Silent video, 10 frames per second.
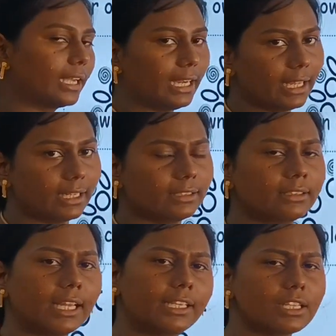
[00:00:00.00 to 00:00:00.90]
color.
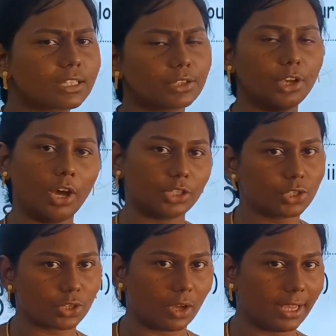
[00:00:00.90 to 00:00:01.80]
That is your
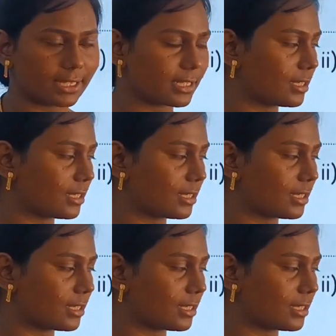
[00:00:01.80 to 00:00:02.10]
choice.